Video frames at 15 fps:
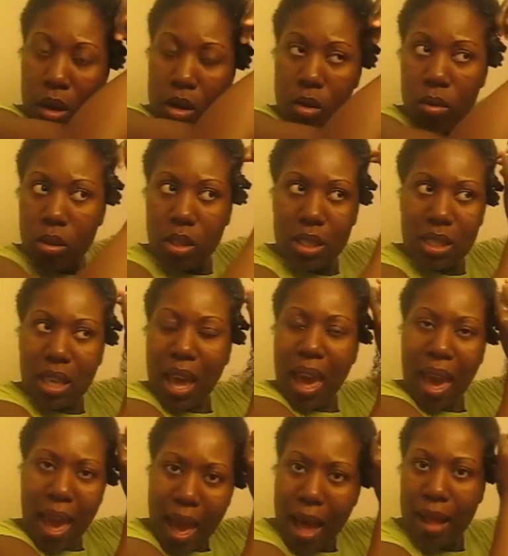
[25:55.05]
You just
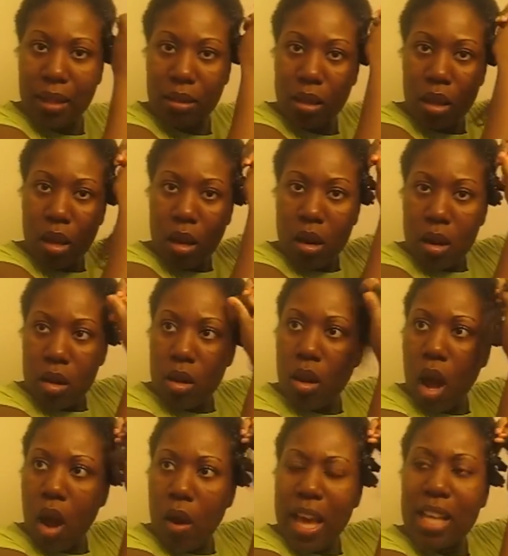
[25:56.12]
can't. You
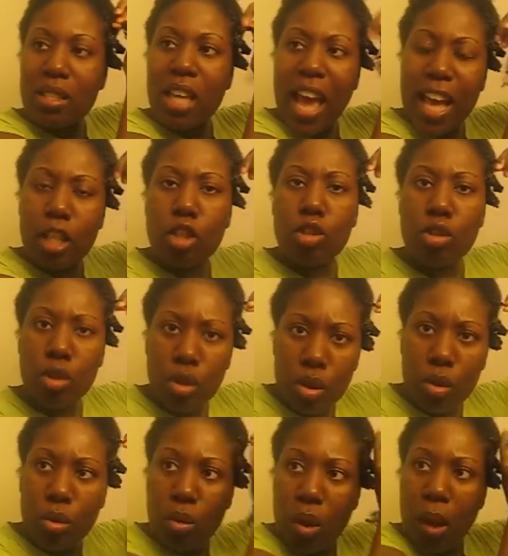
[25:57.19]
know, it takes
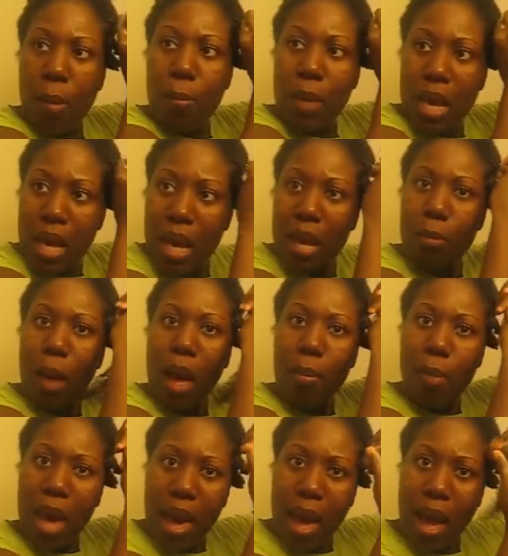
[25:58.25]
two, me and my
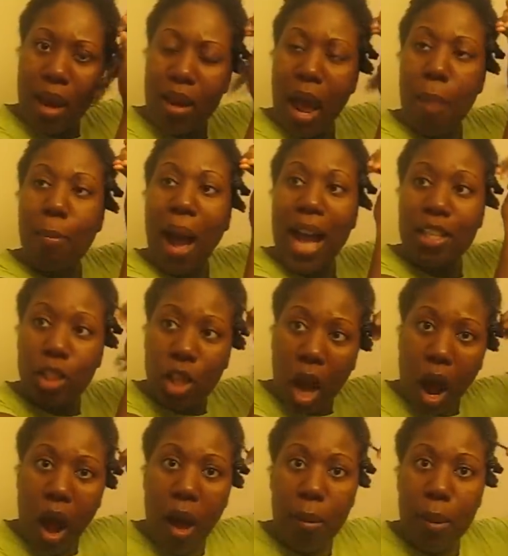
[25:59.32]
man. Now, my
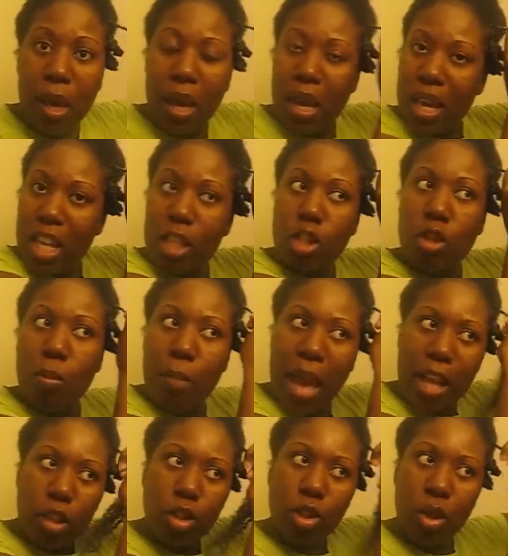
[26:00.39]
job is to
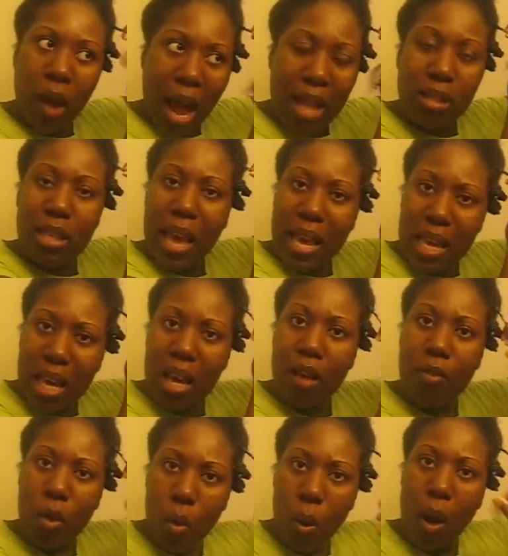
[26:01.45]
make sure I take care
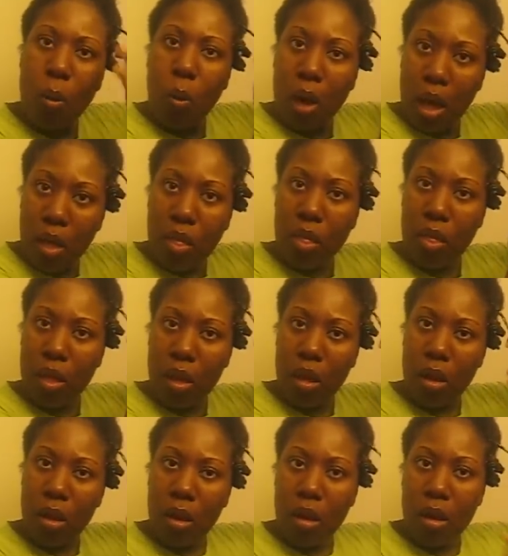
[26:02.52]
of who I'm with.
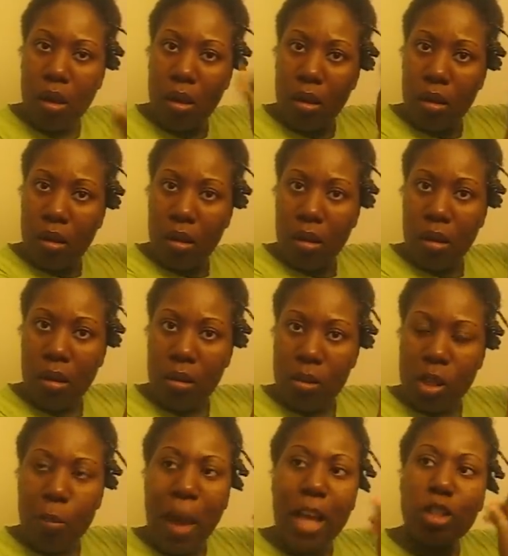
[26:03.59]

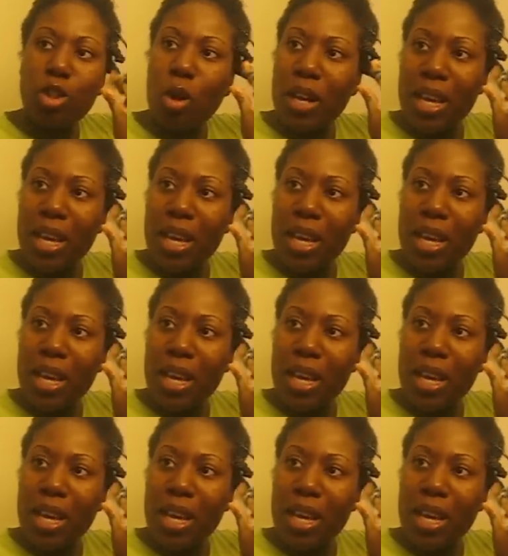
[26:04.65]
To make sure